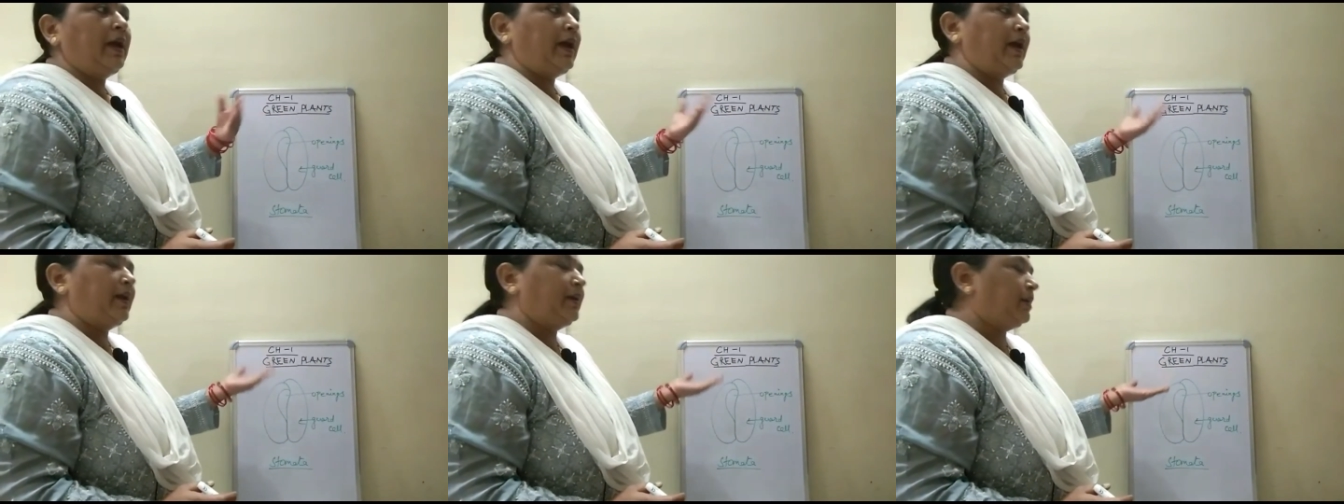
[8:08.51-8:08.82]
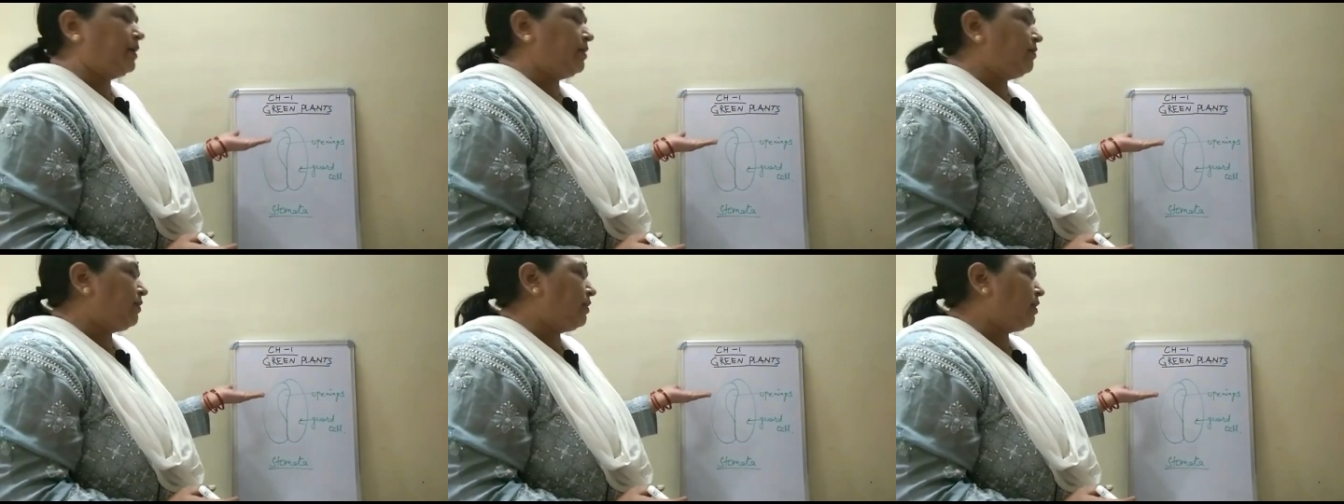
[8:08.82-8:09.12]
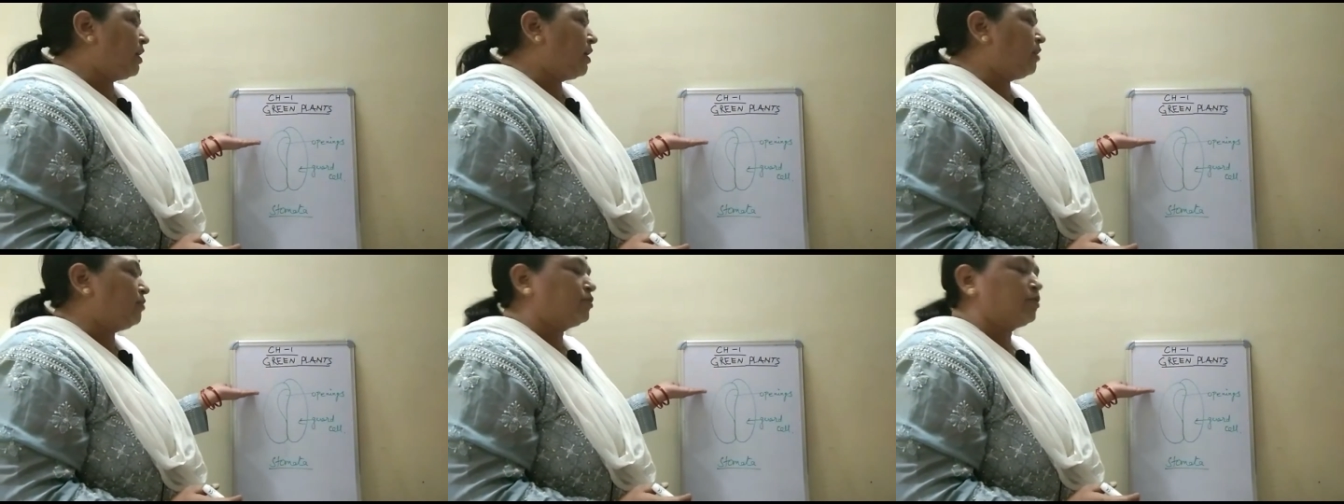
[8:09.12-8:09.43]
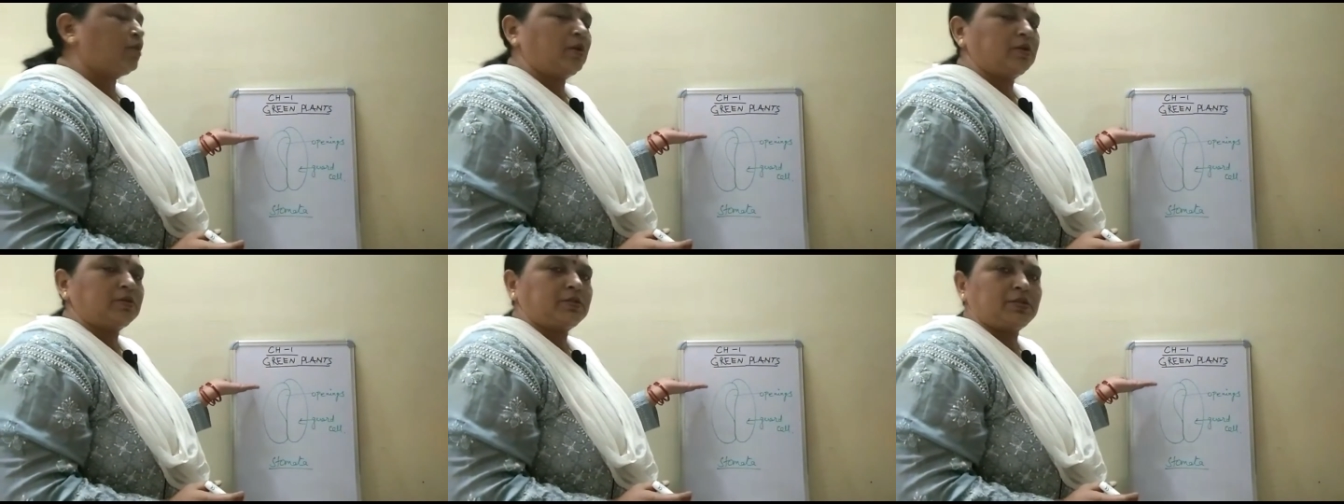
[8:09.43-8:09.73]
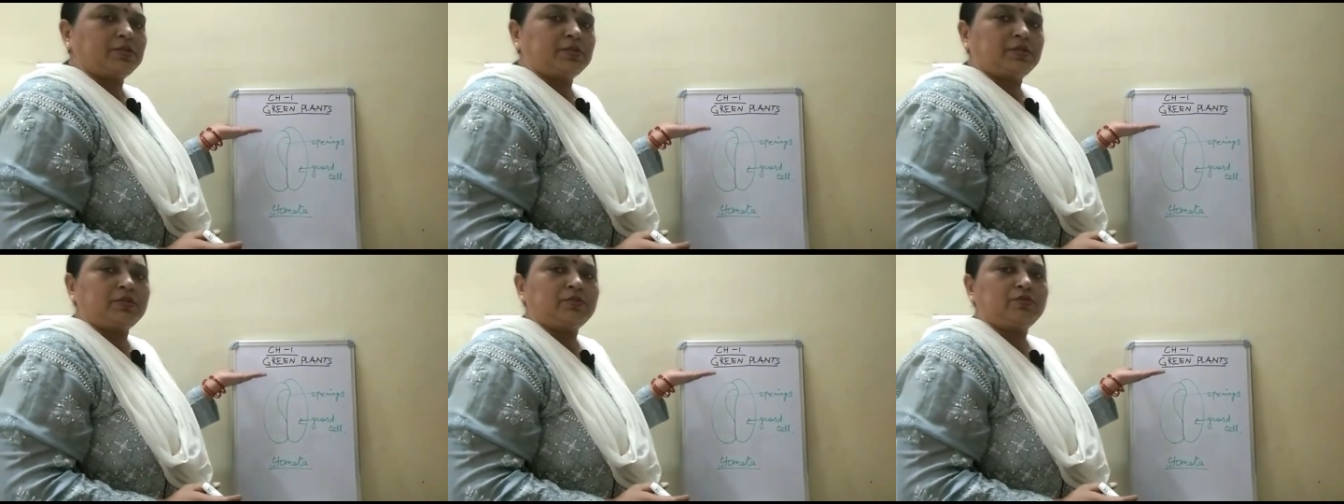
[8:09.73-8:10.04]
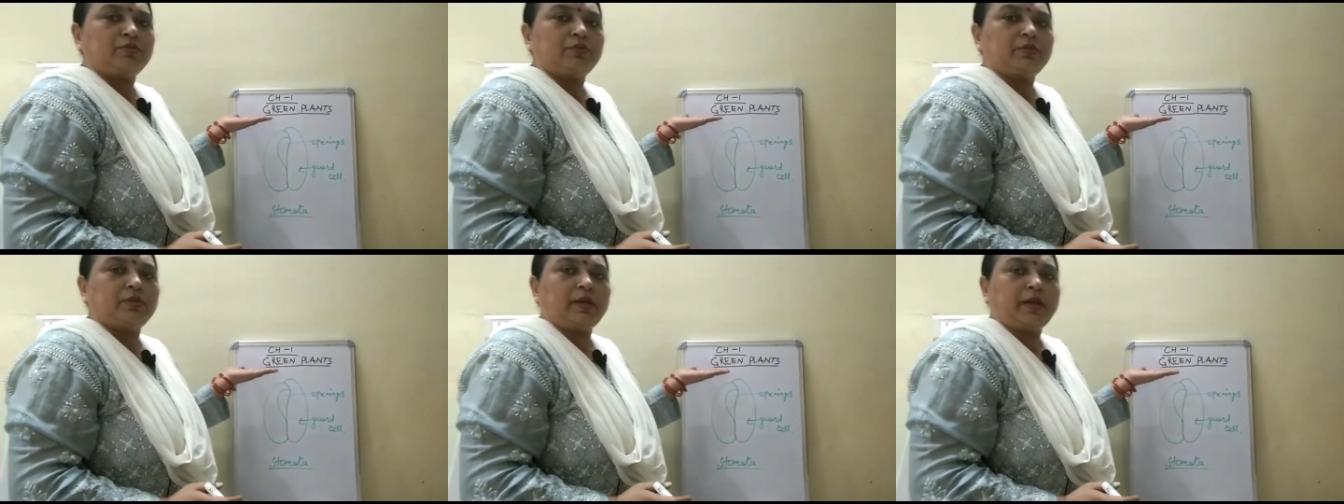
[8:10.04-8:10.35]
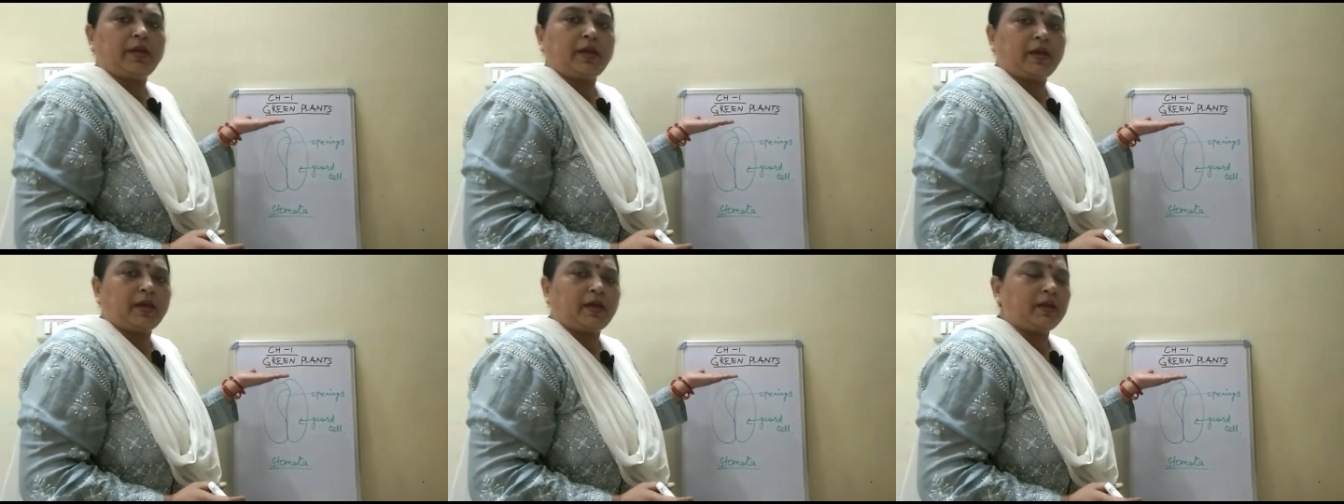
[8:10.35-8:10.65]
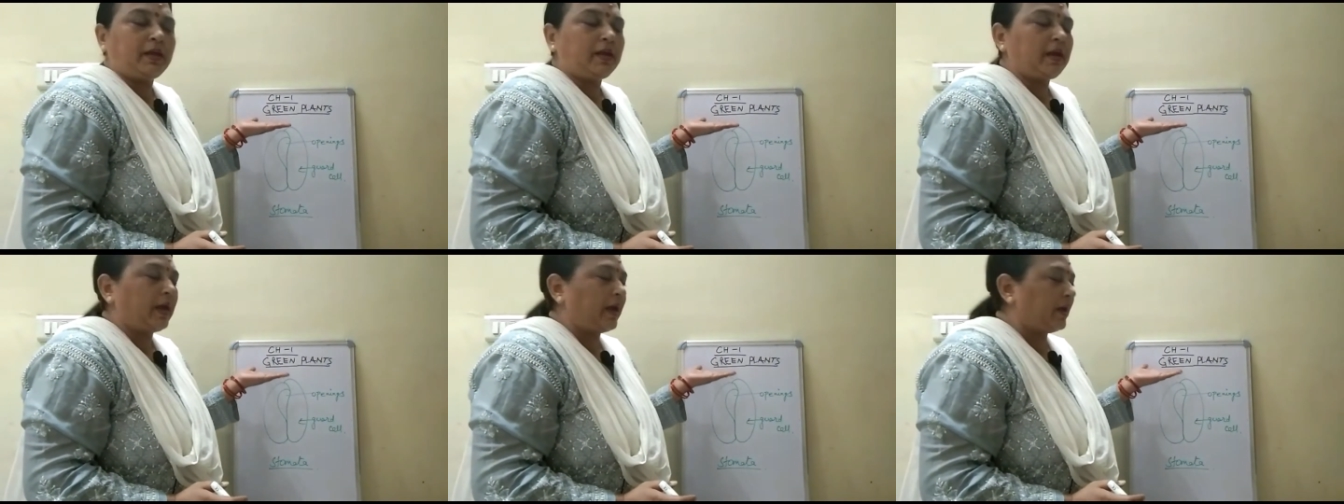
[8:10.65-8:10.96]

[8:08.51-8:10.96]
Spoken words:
and giving out oxygen to the air,